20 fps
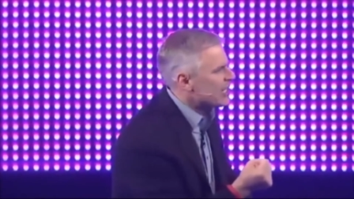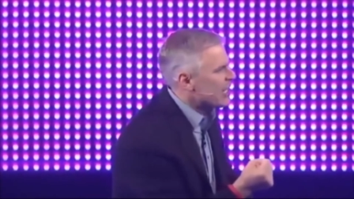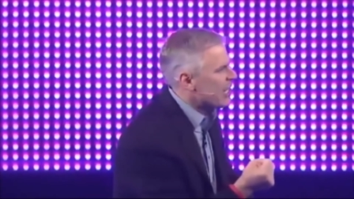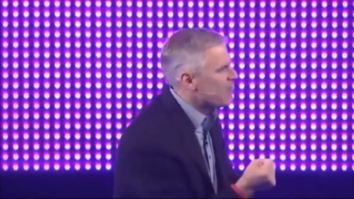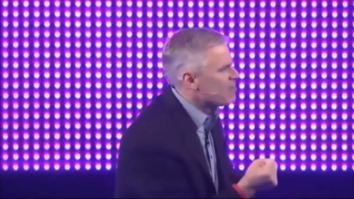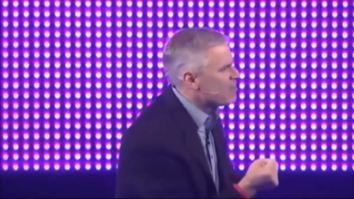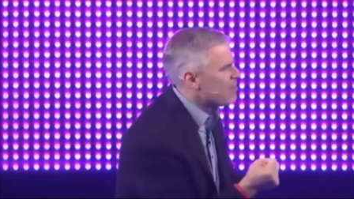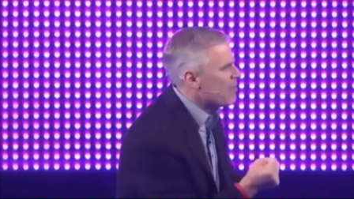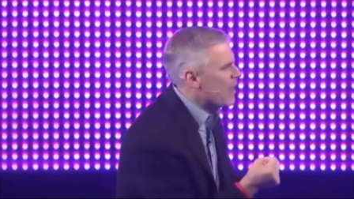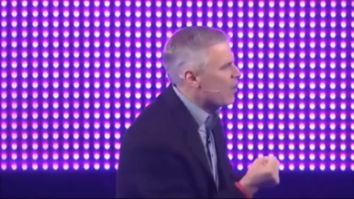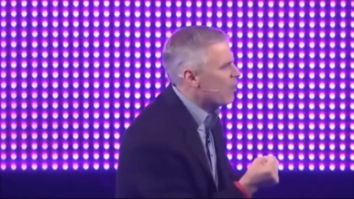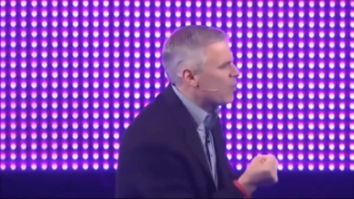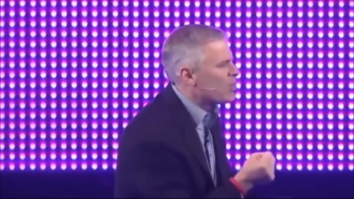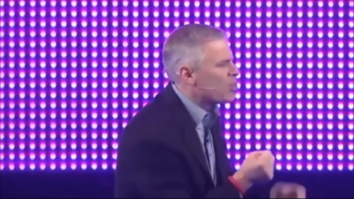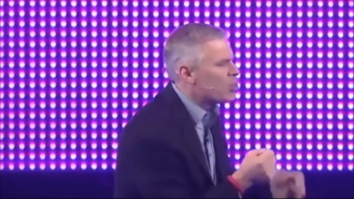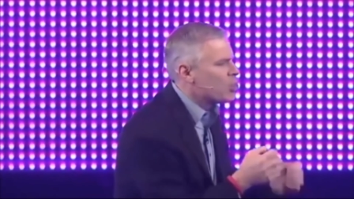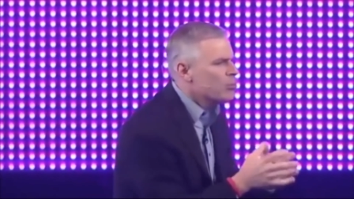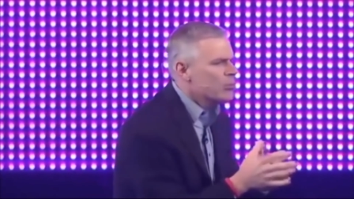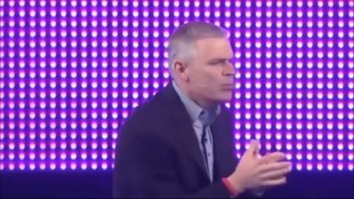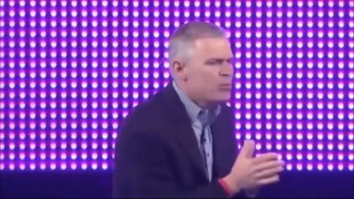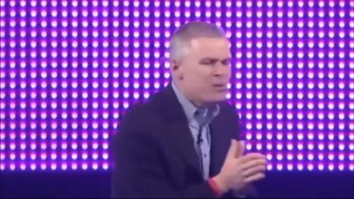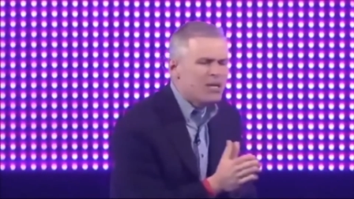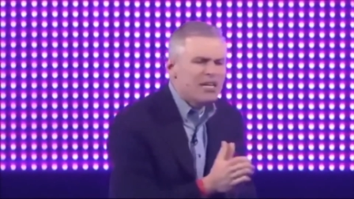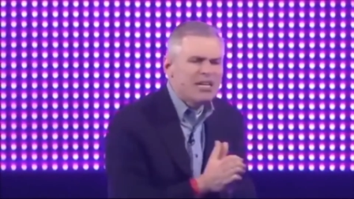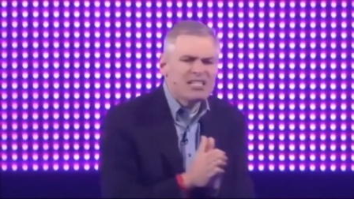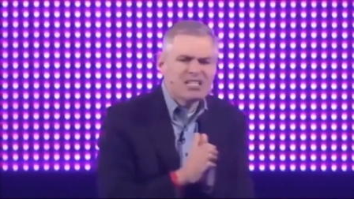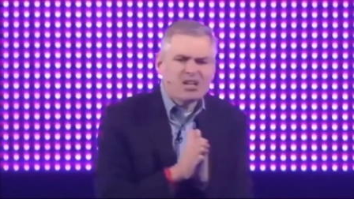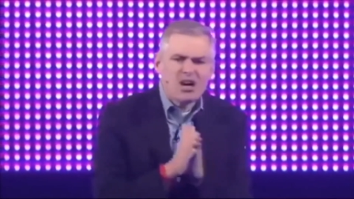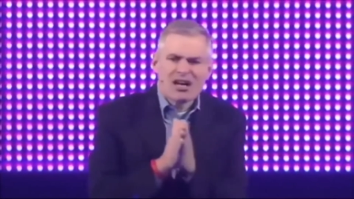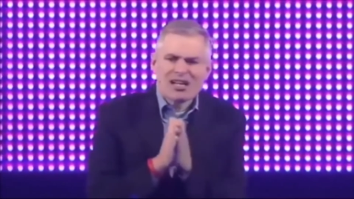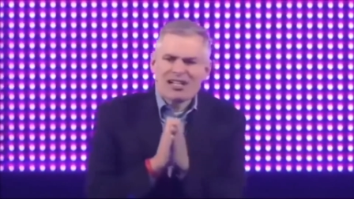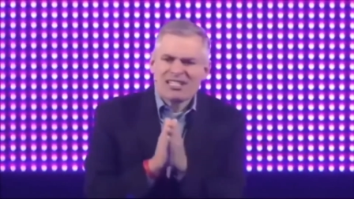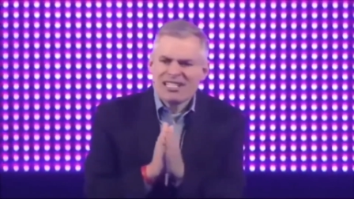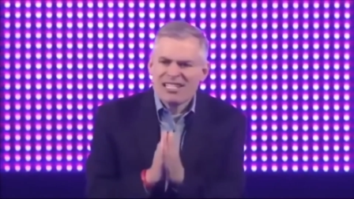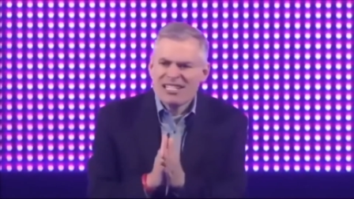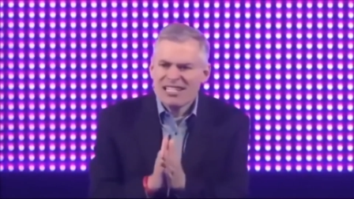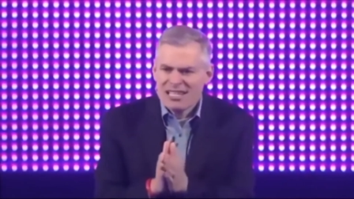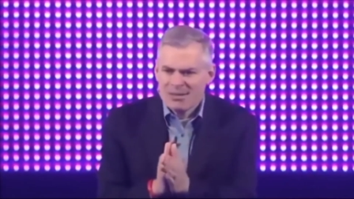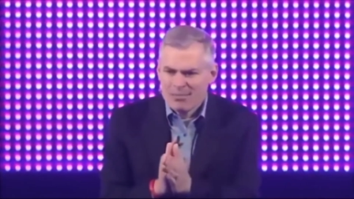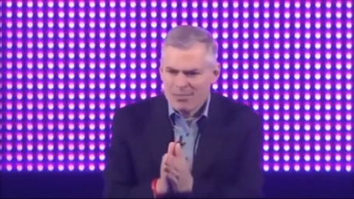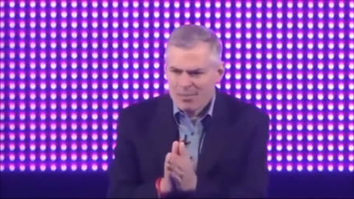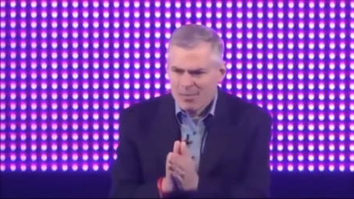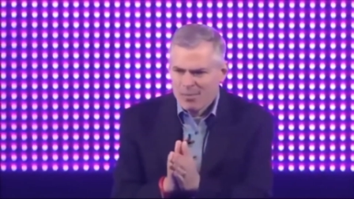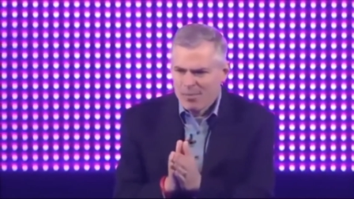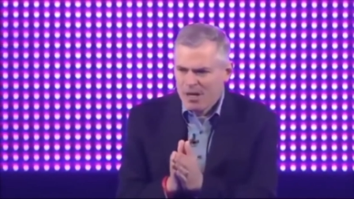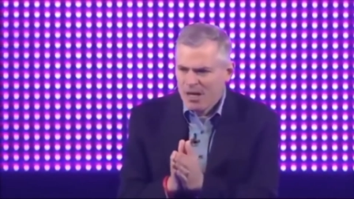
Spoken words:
that comes about when human beings on a team